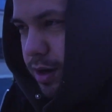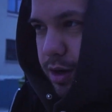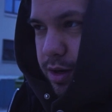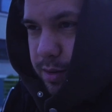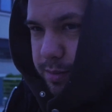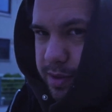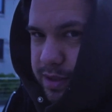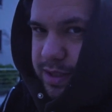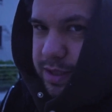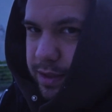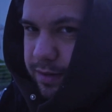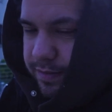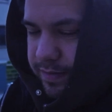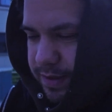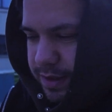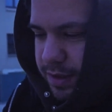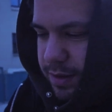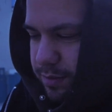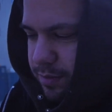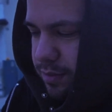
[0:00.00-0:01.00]
I got myself
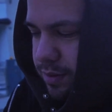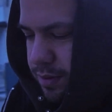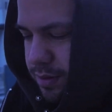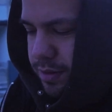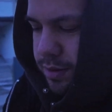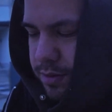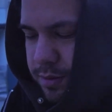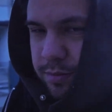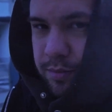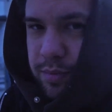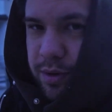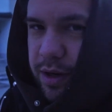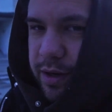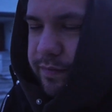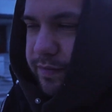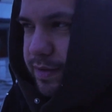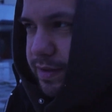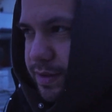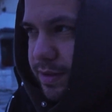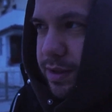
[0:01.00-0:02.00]
some
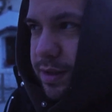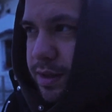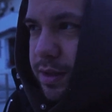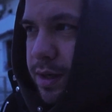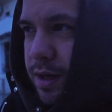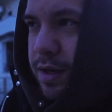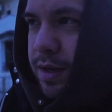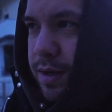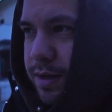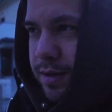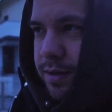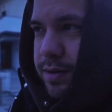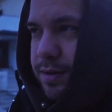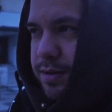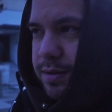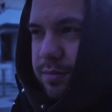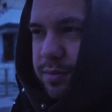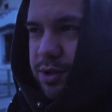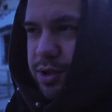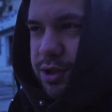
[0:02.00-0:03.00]
breakfast,
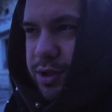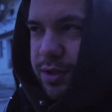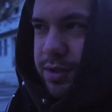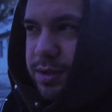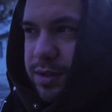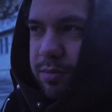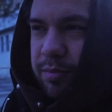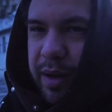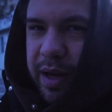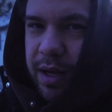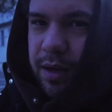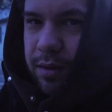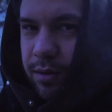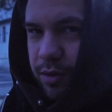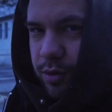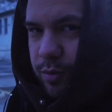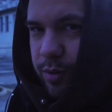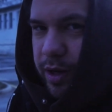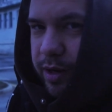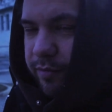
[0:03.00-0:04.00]
some cheese bagel
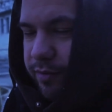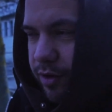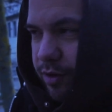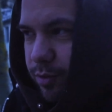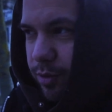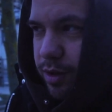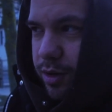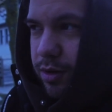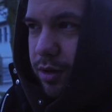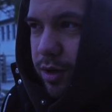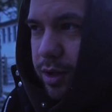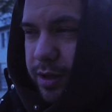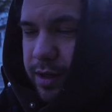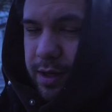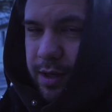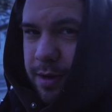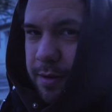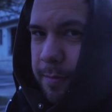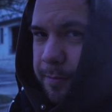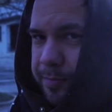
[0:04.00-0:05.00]
or whatever you want to call it.
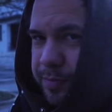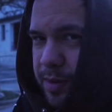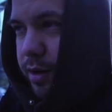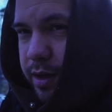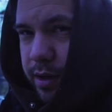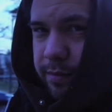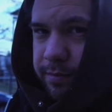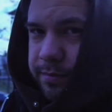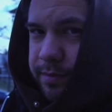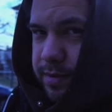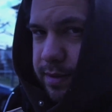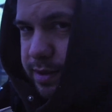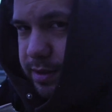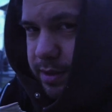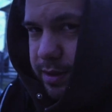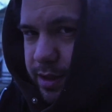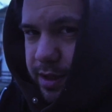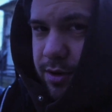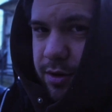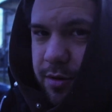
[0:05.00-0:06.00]
Okay, see you
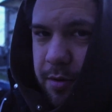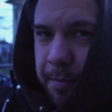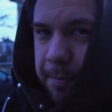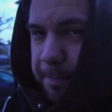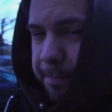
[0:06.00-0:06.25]
later.